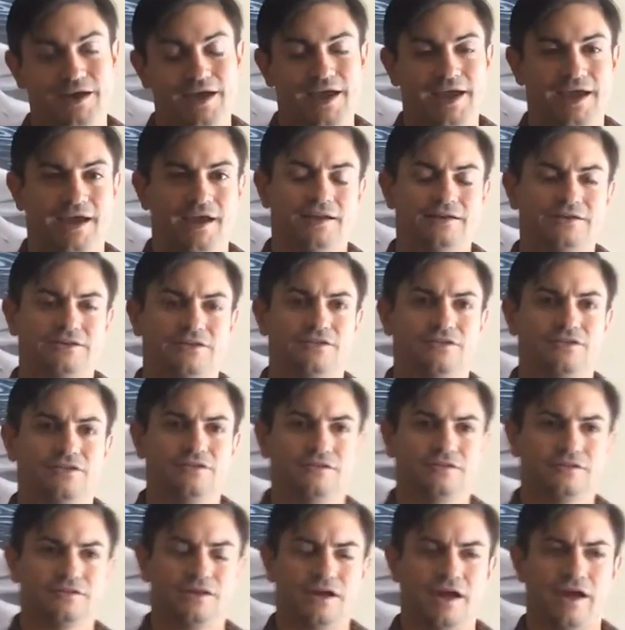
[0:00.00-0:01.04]
And
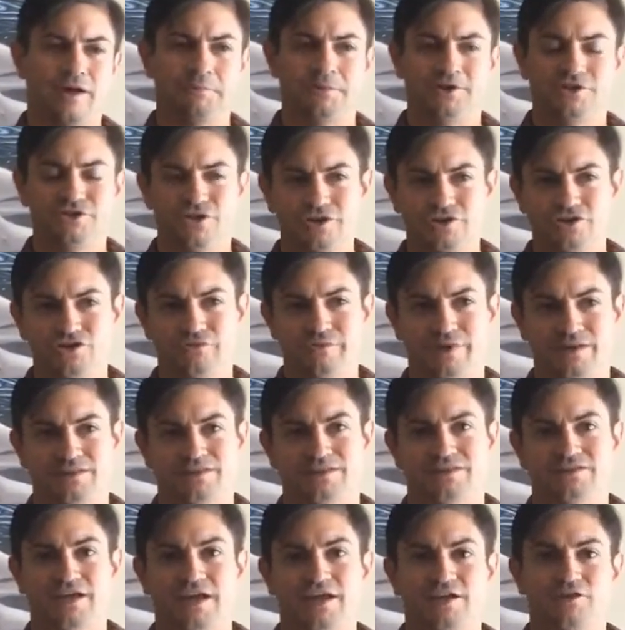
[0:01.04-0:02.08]
I'm going to talk to you about
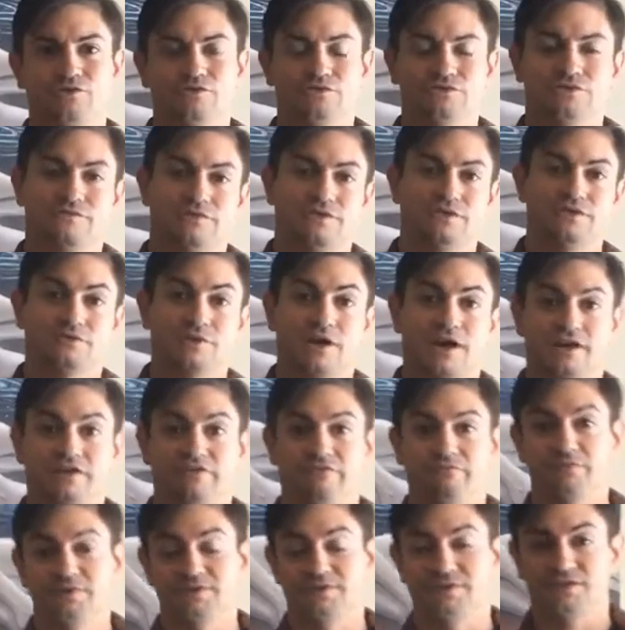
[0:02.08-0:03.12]
the cycles of these kind
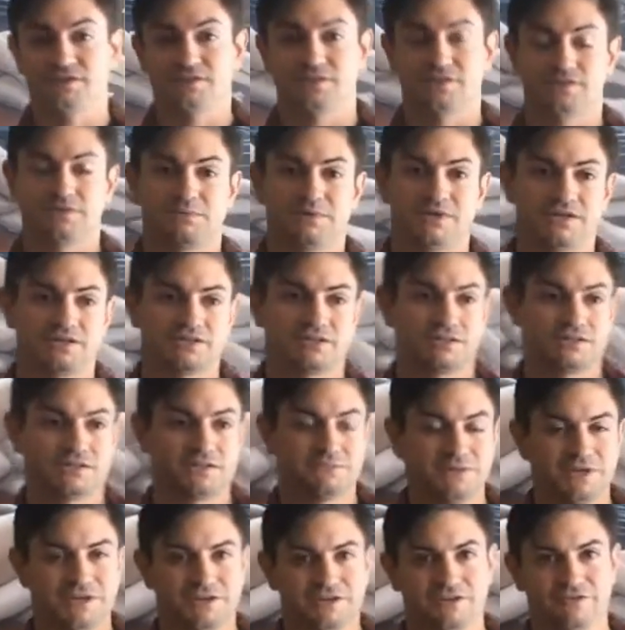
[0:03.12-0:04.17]
of businesses because it's
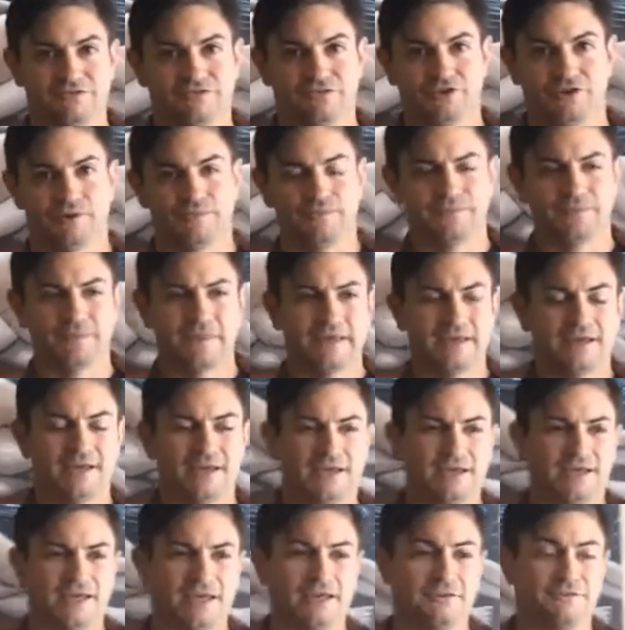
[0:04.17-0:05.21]
a bit different.
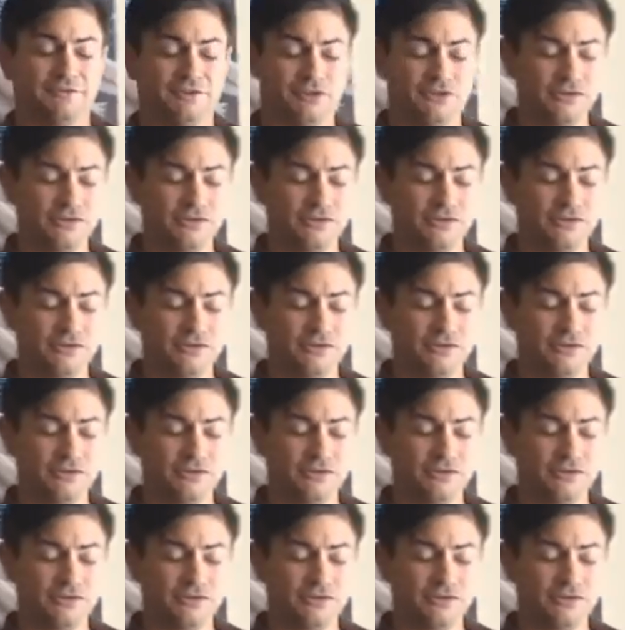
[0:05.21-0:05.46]
If